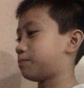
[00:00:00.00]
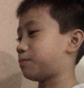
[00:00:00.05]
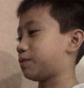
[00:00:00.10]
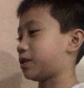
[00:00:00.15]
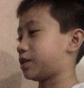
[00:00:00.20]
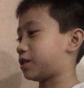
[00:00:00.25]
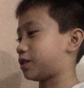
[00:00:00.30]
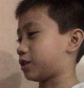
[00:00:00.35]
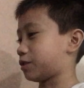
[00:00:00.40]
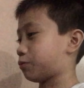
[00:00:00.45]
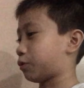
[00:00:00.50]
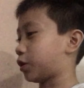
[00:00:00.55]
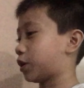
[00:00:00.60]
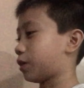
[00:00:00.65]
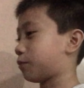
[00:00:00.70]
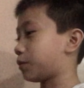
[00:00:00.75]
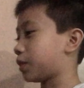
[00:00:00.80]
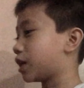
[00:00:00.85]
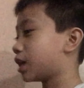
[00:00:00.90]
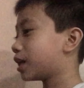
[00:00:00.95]
please just
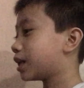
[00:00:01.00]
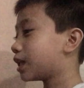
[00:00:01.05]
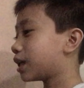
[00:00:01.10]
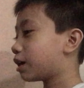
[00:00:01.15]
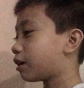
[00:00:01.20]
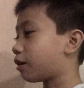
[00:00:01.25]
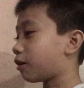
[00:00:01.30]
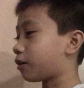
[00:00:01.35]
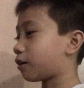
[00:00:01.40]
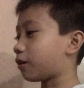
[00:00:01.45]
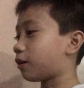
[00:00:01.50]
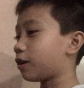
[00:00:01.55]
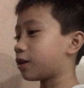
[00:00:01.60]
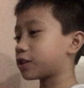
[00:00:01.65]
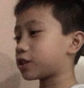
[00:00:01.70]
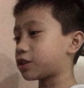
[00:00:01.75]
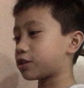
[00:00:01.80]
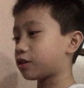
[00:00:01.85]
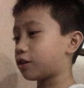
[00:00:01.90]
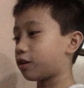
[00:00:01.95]
forgive me.
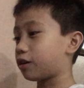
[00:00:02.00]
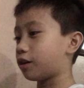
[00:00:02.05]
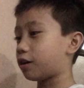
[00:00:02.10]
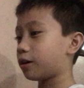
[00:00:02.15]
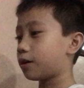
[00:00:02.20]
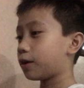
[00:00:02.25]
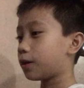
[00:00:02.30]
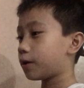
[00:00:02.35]
Also,